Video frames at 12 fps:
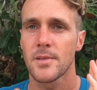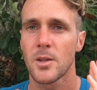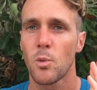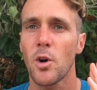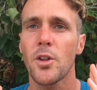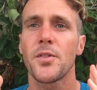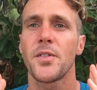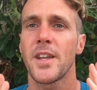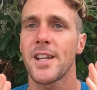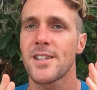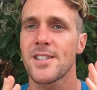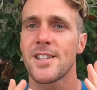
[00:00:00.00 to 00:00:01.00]
What are
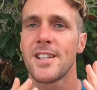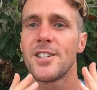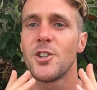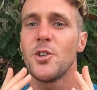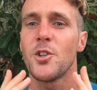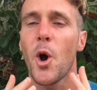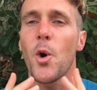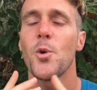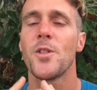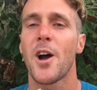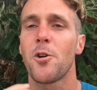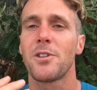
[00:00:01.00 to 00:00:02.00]
things that you know
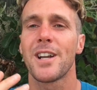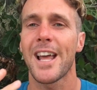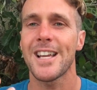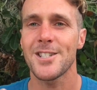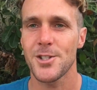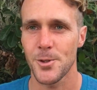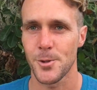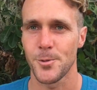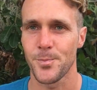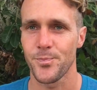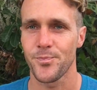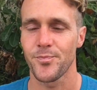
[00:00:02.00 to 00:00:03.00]
they'll relate to
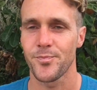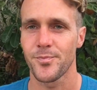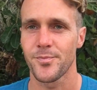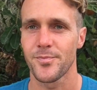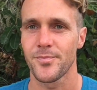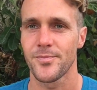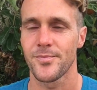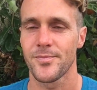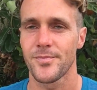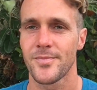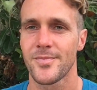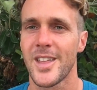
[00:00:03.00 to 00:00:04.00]

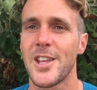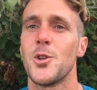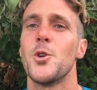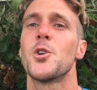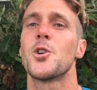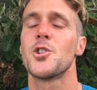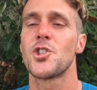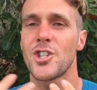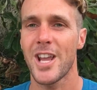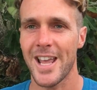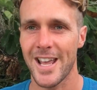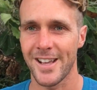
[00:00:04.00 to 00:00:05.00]
that you could
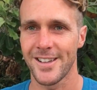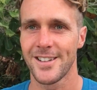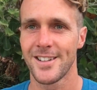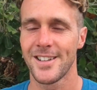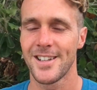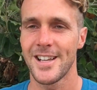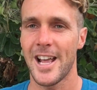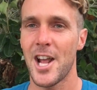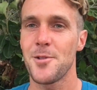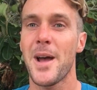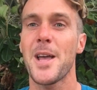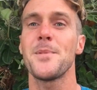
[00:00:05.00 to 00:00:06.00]
share?
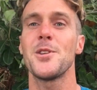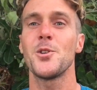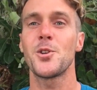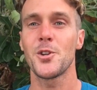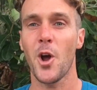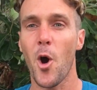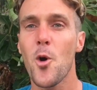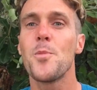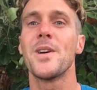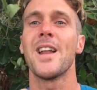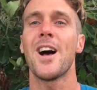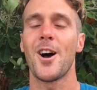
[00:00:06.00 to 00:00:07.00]
And maybe you could
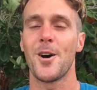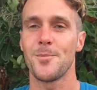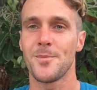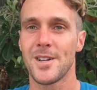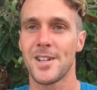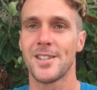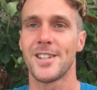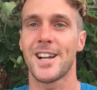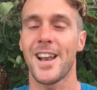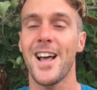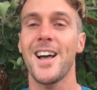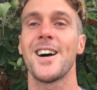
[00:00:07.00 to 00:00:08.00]
open up the
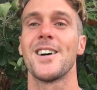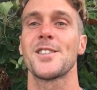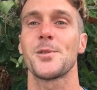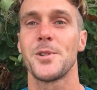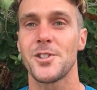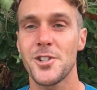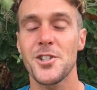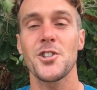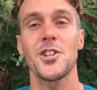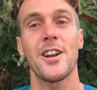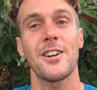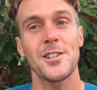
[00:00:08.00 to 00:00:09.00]
class with just
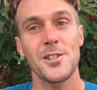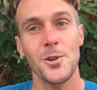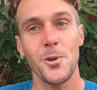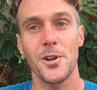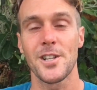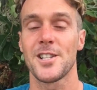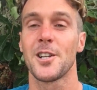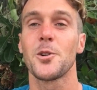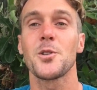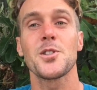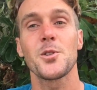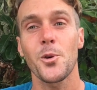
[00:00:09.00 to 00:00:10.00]
sharing stories, a
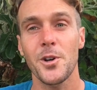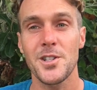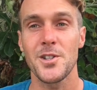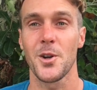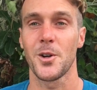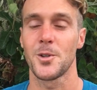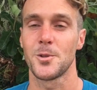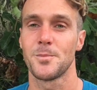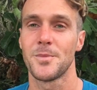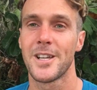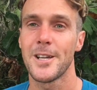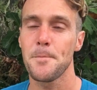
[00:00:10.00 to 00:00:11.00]
little story circle,
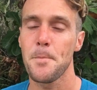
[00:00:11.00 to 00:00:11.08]
yeah?